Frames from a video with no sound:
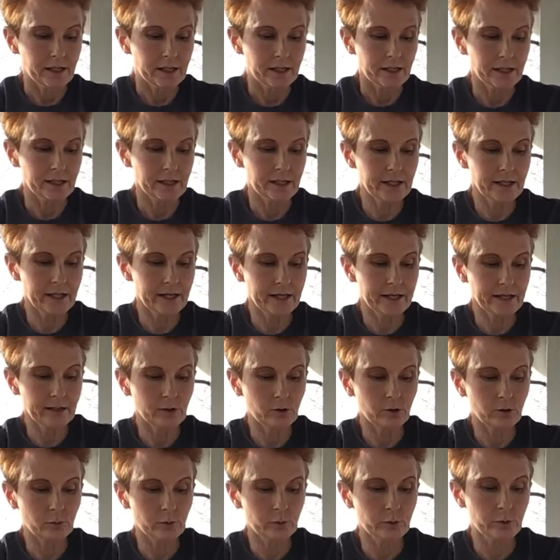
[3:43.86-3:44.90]
he ate
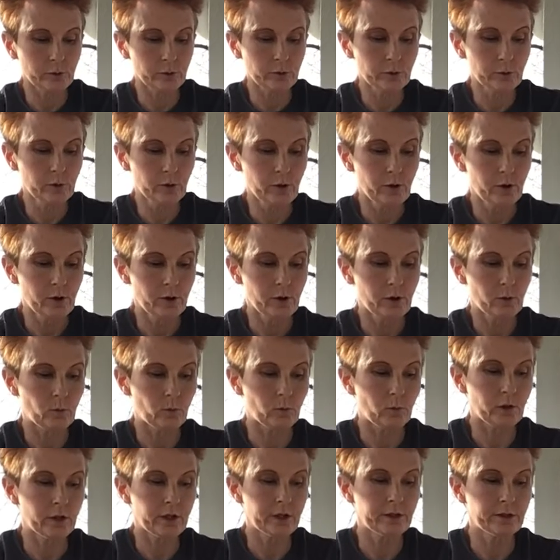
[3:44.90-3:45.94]
through
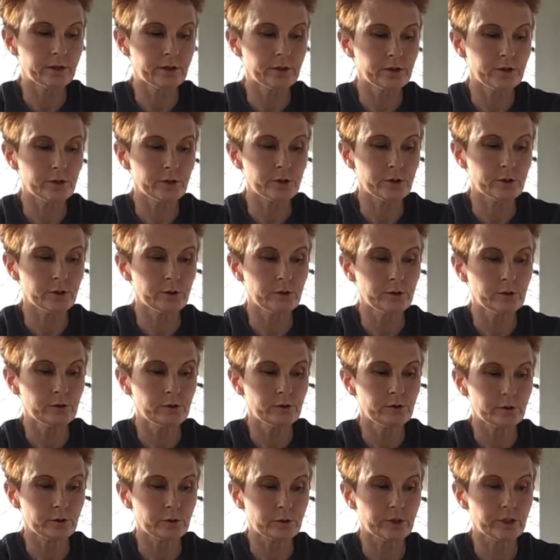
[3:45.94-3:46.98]
one, two,
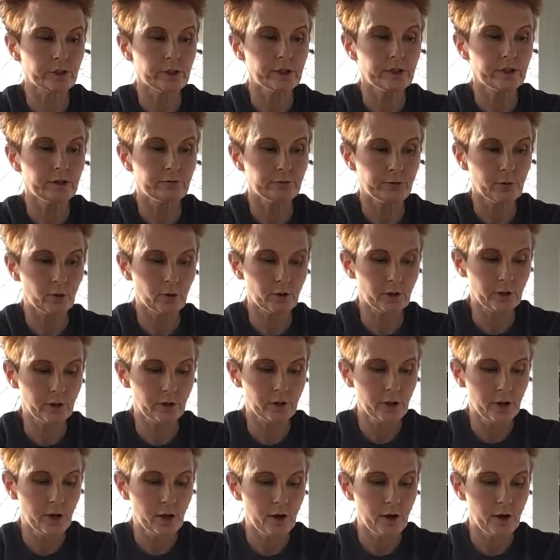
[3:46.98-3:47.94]
three, four,